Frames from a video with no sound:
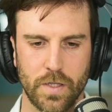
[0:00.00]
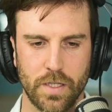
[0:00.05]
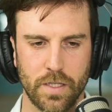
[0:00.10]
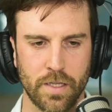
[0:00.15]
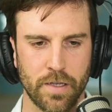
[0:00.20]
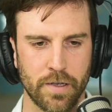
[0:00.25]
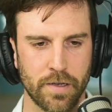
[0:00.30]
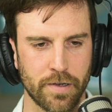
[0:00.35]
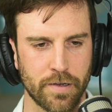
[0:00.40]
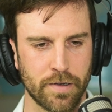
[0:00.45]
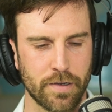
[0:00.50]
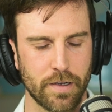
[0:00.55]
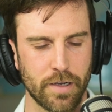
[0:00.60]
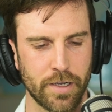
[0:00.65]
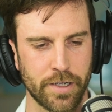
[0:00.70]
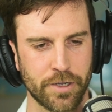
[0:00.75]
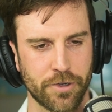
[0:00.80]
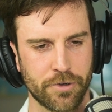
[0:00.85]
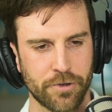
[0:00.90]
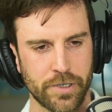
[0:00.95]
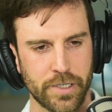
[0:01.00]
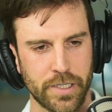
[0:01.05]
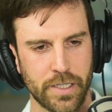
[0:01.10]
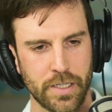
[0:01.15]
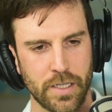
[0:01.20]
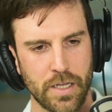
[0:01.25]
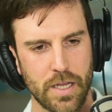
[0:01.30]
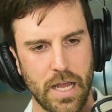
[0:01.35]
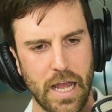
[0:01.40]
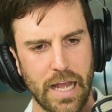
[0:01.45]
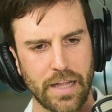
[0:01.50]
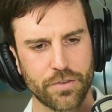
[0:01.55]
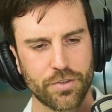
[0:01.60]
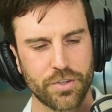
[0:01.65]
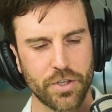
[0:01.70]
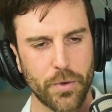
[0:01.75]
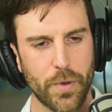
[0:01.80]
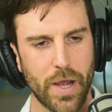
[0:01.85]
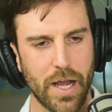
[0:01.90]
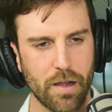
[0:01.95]
Yeah, I agree. And
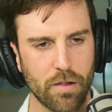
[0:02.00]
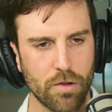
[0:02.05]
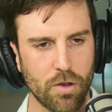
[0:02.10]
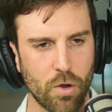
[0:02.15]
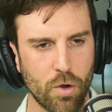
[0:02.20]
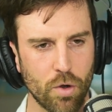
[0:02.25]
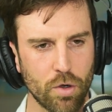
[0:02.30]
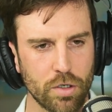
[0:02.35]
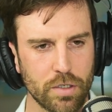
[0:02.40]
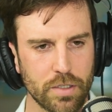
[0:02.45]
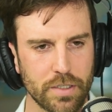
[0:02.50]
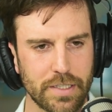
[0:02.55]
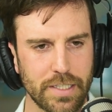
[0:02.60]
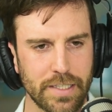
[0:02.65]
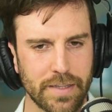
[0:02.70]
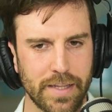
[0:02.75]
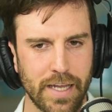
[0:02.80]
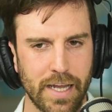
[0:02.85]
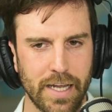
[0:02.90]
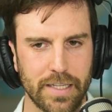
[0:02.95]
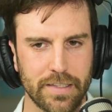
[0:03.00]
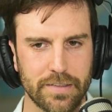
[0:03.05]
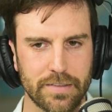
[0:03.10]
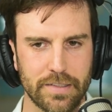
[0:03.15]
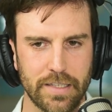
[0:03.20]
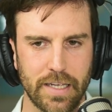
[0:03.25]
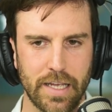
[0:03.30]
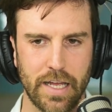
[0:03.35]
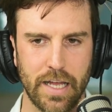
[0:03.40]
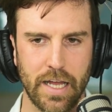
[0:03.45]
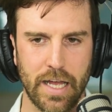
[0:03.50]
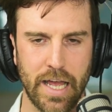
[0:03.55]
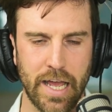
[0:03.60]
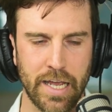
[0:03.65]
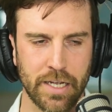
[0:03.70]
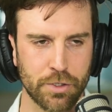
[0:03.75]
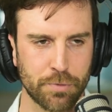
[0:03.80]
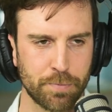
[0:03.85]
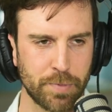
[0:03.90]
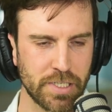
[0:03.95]
so how long did that
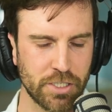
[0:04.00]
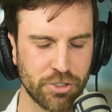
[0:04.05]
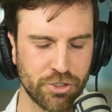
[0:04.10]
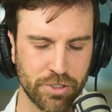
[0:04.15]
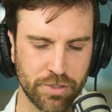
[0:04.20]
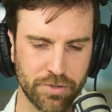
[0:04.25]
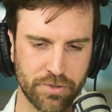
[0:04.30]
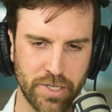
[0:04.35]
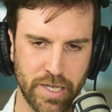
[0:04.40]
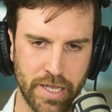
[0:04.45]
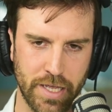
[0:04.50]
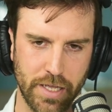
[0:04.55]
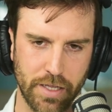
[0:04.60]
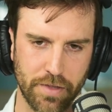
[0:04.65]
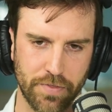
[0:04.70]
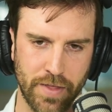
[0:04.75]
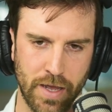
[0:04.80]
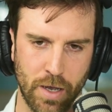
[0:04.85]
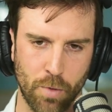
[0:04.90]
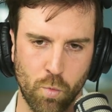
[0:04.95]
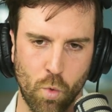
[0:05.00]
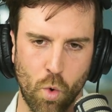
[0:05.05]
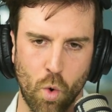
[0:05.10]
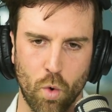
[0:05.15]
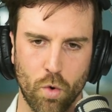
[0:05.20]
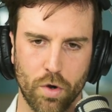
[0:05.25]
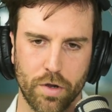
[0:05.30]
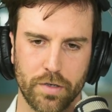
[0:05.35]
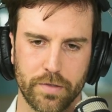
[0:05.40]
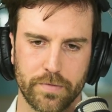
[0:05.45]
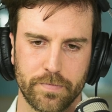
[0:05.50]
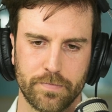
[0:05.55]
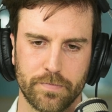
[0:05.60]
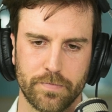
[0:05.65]
expedition take, that walk?